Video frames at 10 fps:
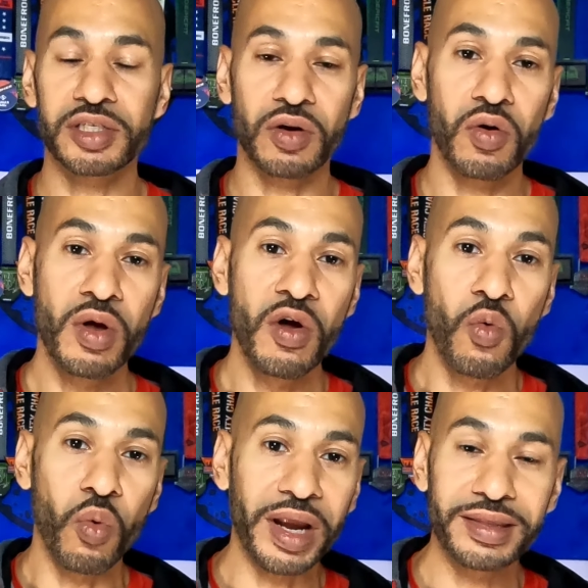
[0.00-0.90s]
So
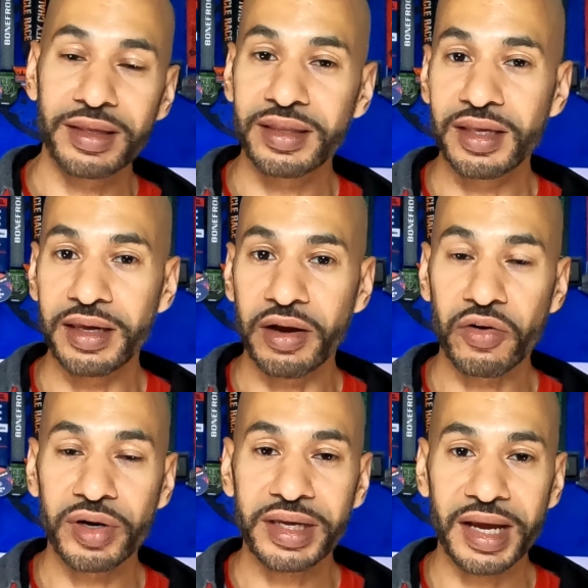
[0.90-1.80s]
when I did the
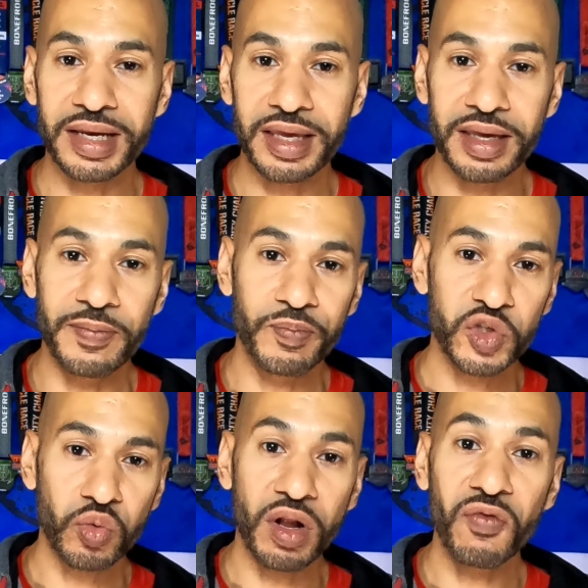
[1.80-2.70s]
hurricane heat
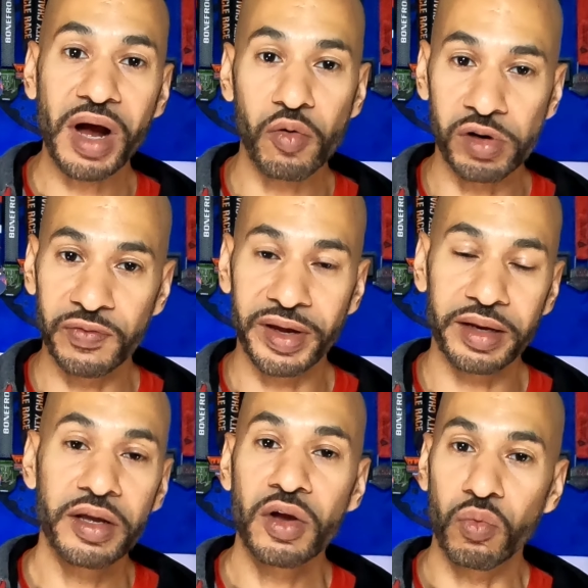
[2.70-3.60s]
12-hour
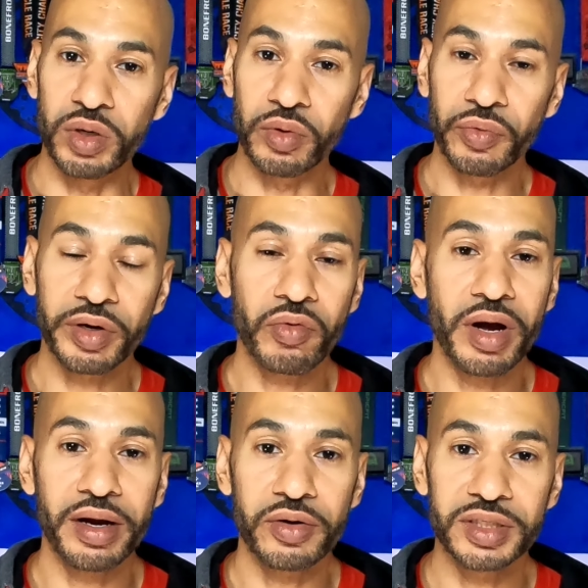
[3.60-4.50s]
event, we were
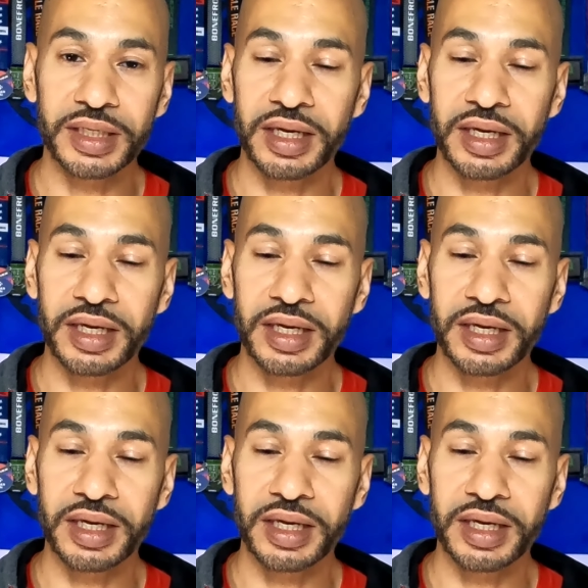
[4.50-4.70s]
required to